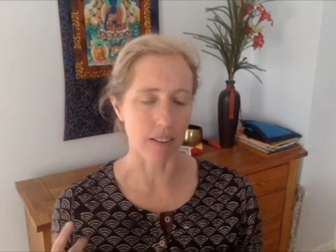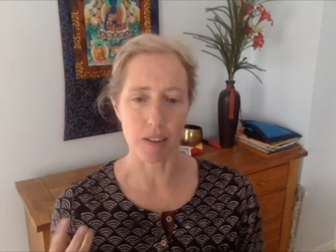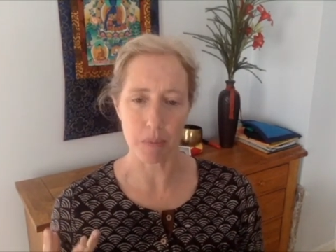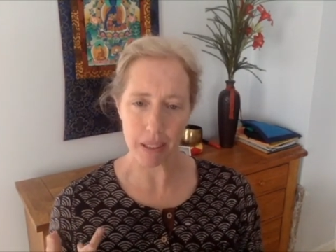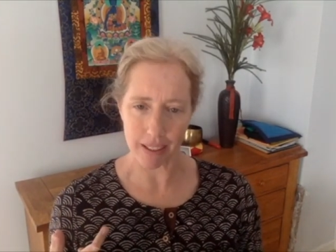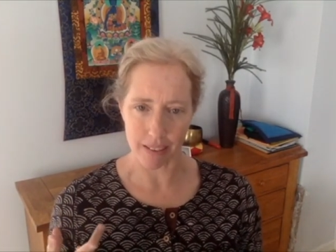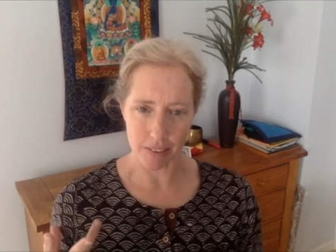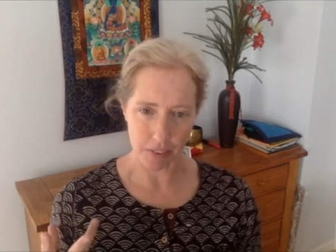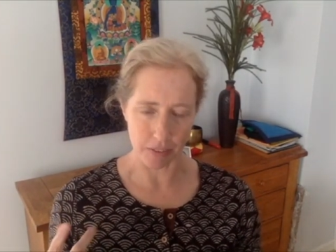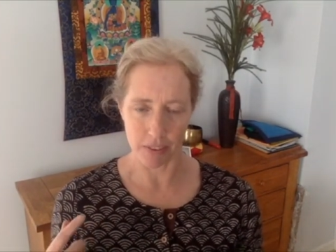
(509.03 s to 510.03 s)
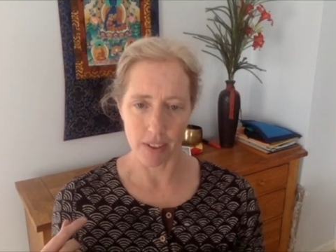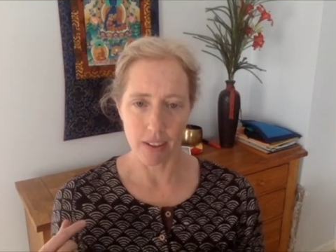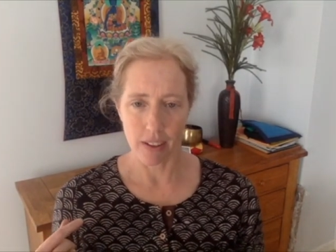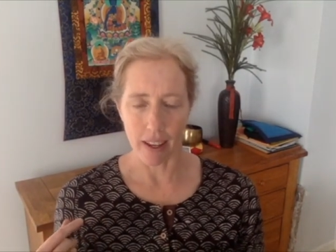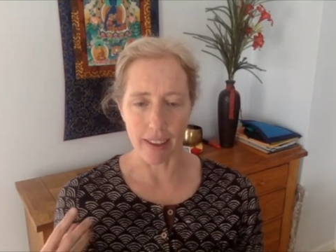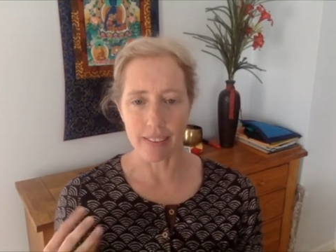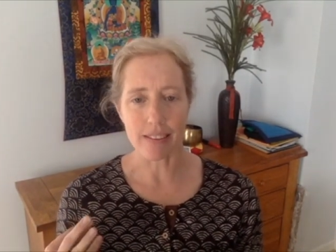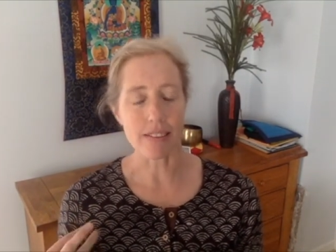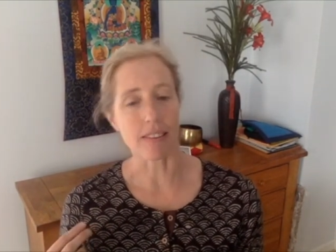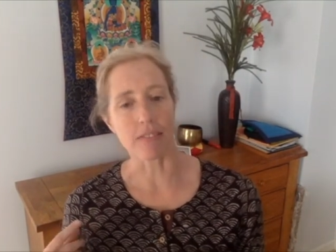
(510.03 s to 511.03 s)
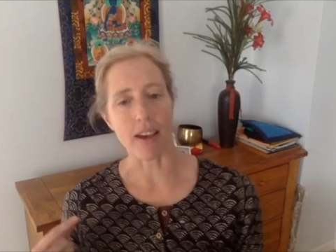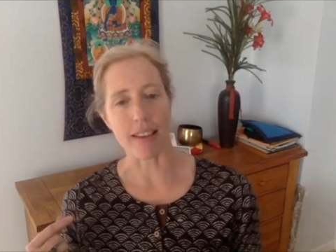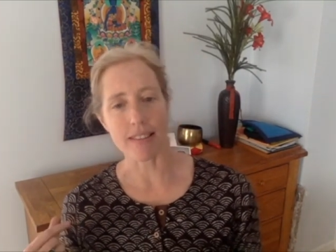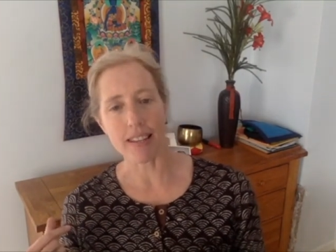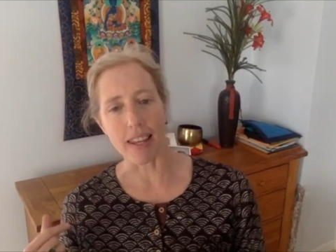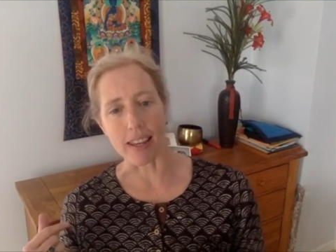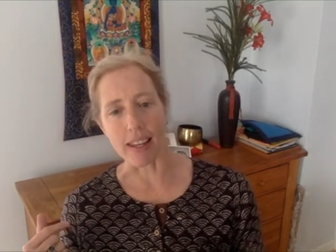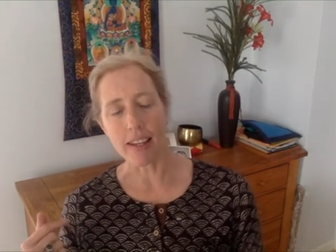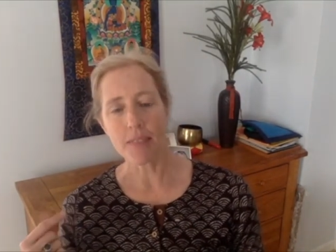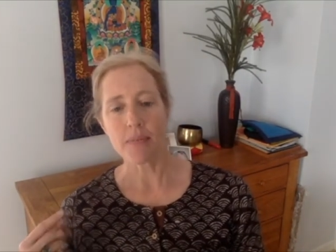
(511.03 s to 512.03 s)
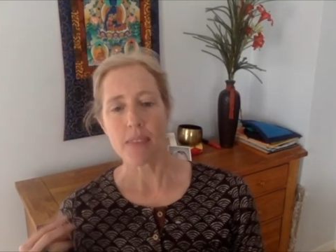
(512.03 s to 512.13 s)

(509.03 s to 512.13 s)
And to me, that is sort of endlessly fascinating.